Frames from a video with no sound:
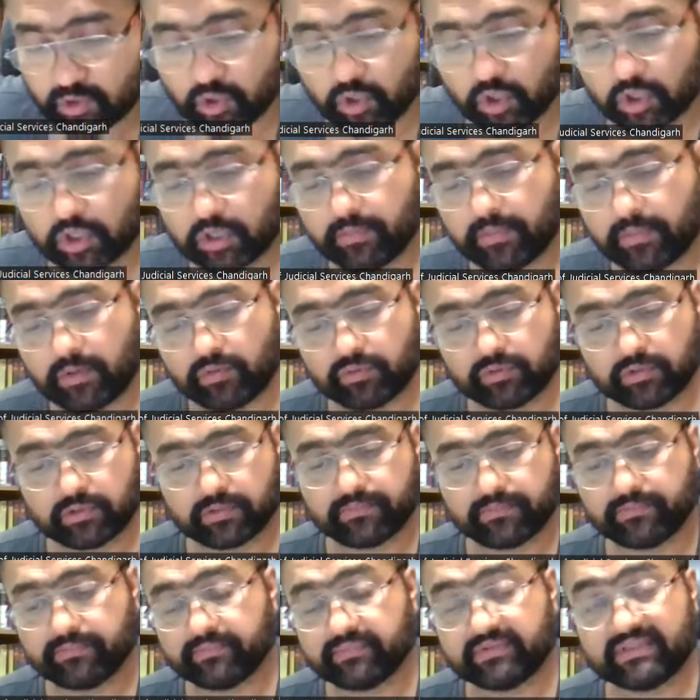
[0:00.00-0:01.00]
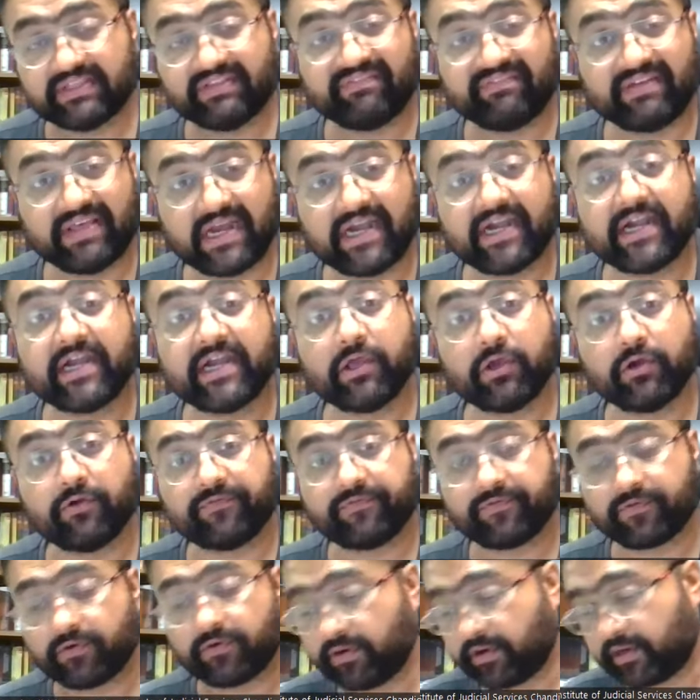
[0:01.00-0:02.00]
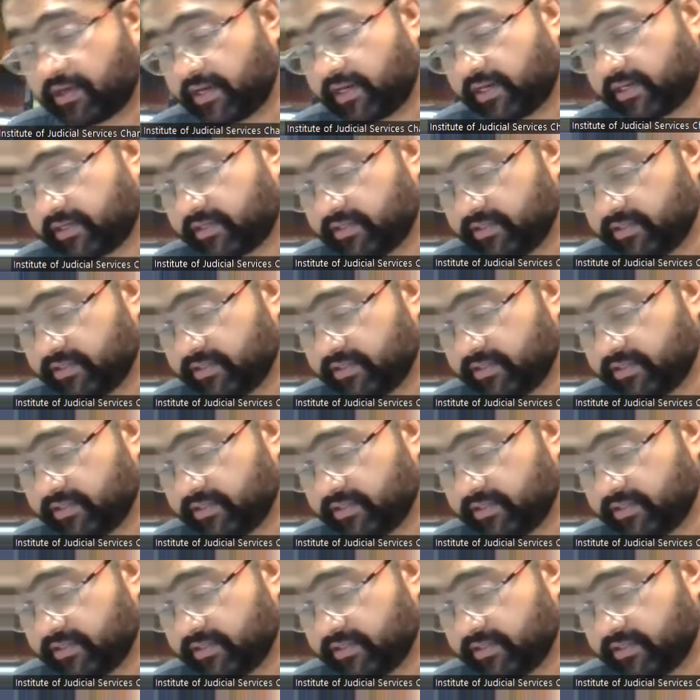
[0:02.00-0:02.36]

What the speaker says: talk about the validity of contract.